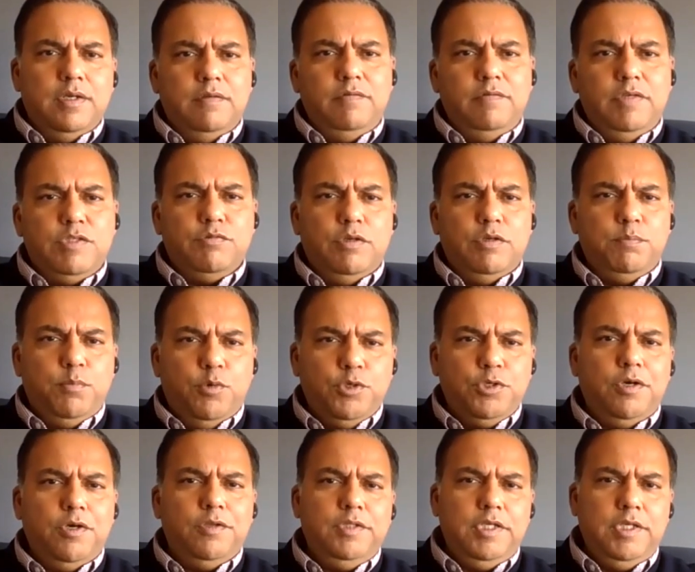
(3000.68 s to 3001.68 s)
which were
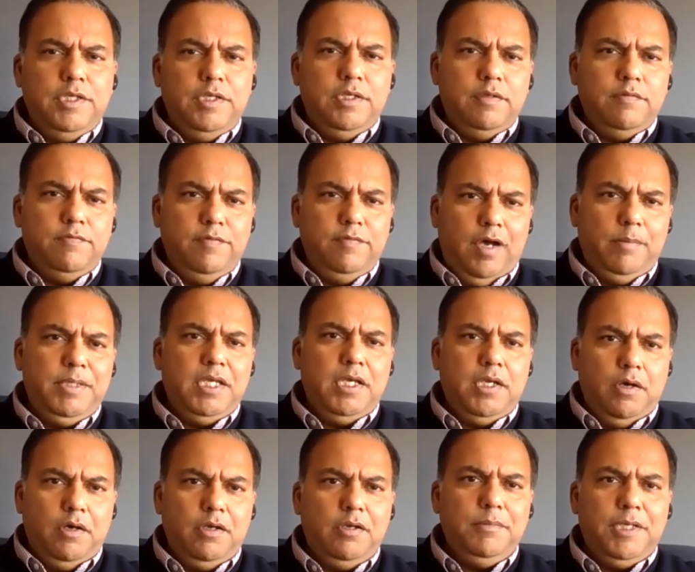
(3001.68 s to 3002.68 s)
put on the farming
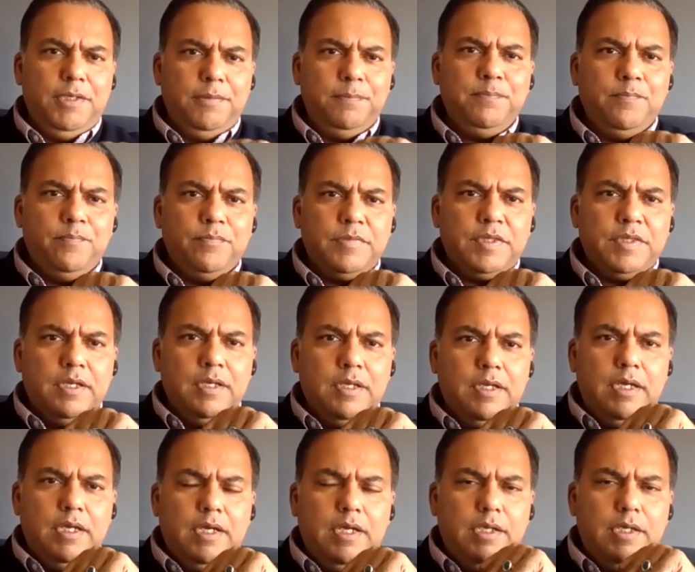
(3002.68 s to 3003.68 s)
economy,
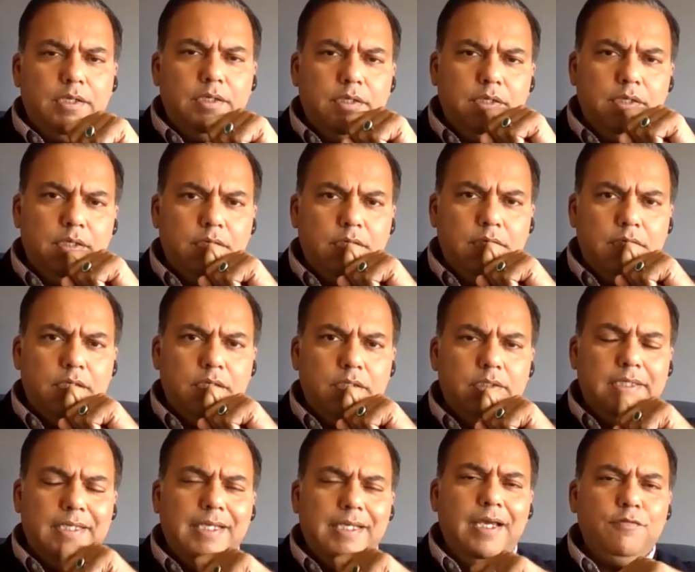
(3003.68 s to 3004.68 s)
and uh,
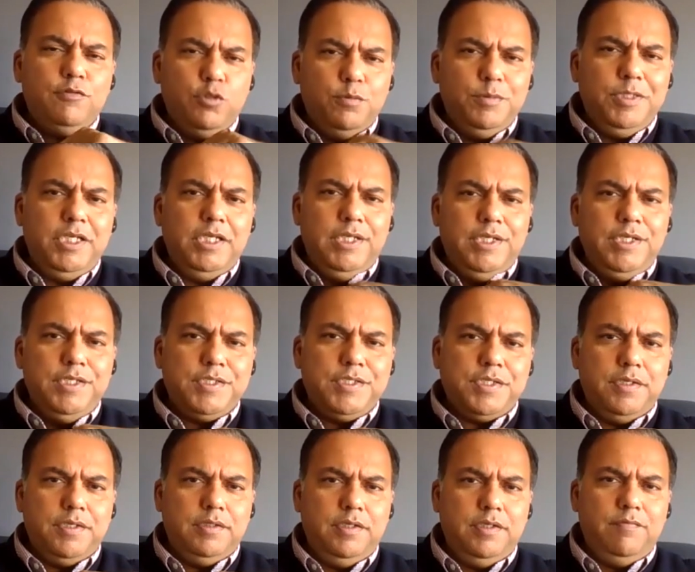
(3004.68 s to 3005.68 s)
they have to be
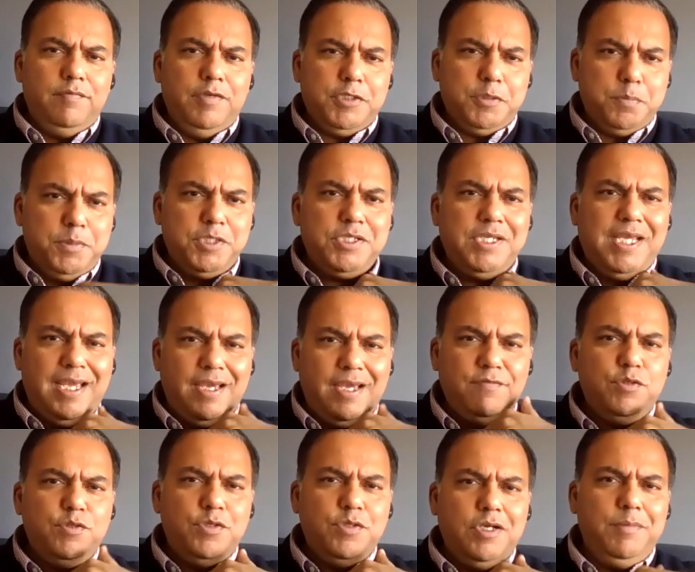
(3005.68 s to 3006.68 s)
released. The investments
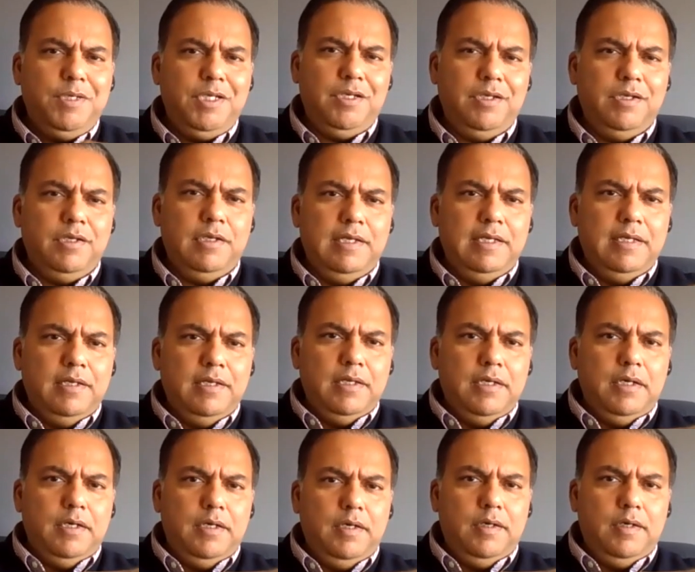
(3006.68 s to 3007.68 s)
have to come in,
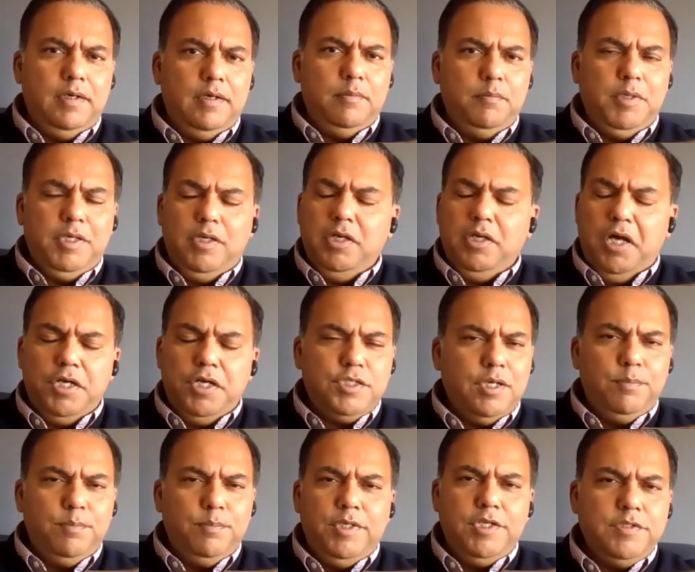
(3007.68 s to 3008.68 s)
uh, but large
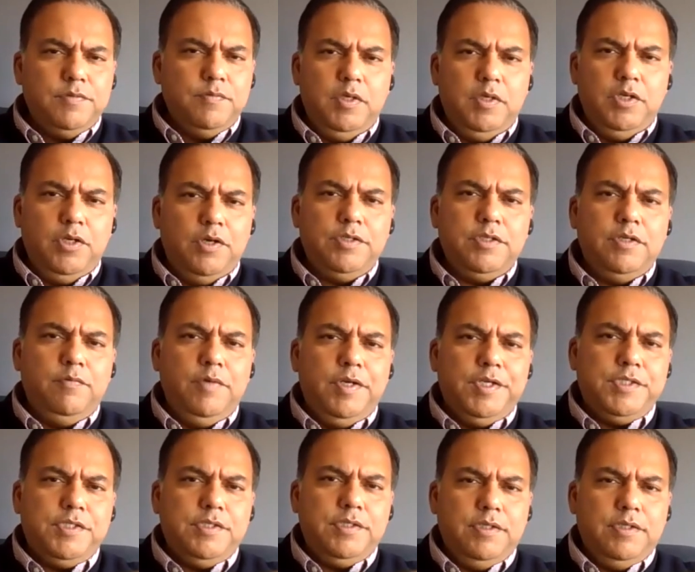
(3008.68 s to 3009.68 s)
companies will not
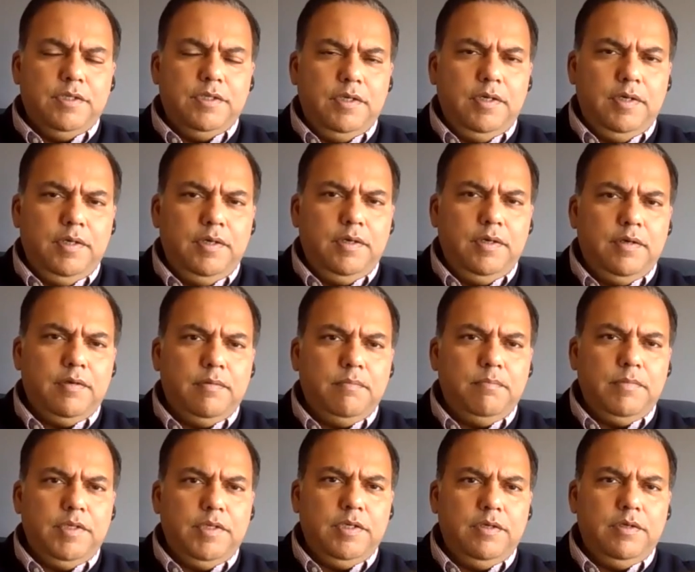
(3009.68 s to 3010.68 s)
invest. Uh,
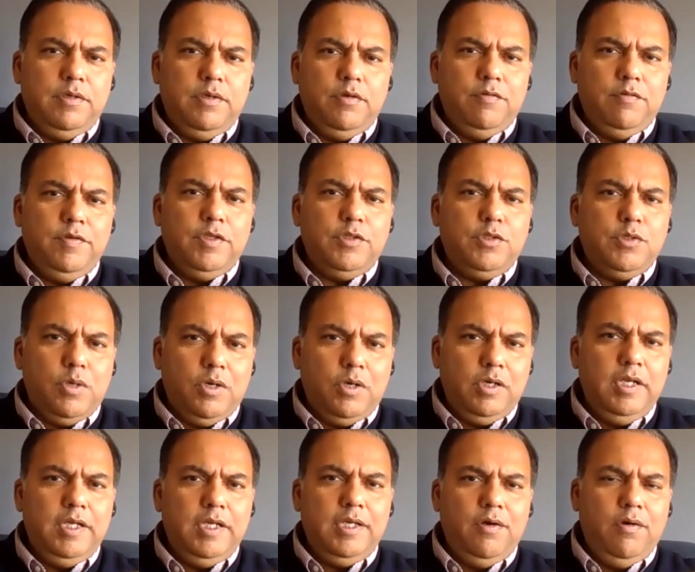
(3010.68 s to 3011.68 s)
you know, if you're
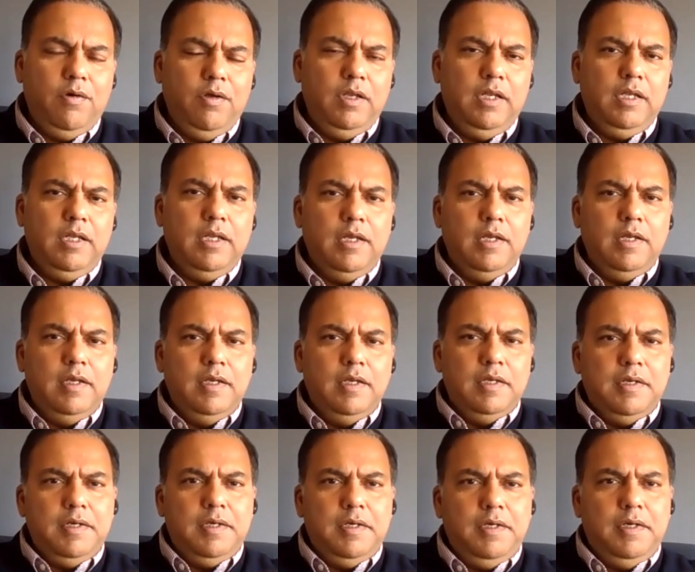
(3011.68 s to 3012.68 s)
throttling all
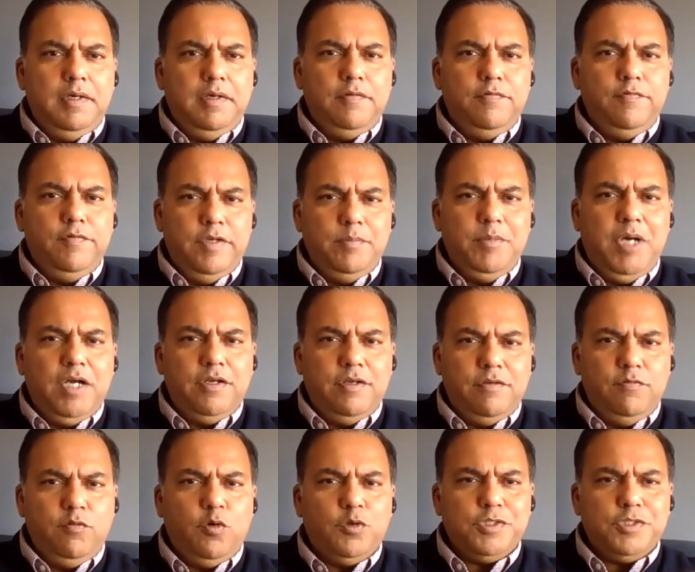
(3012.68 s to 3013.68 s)
uh, free
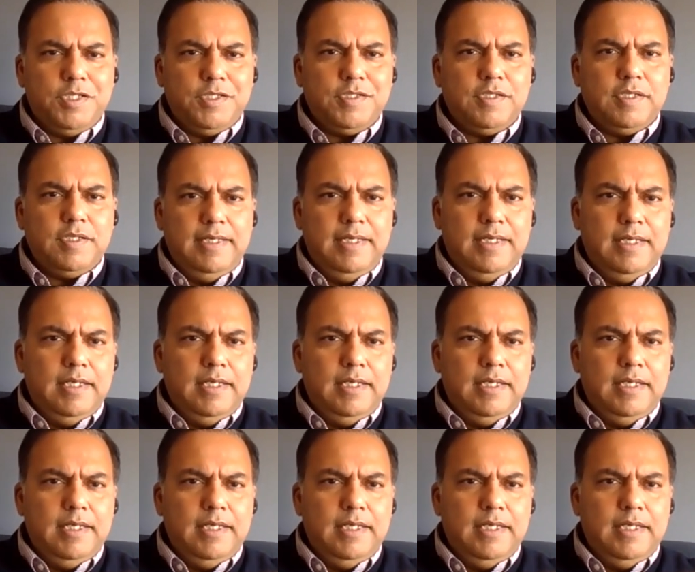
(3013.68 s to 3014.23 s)
market forces.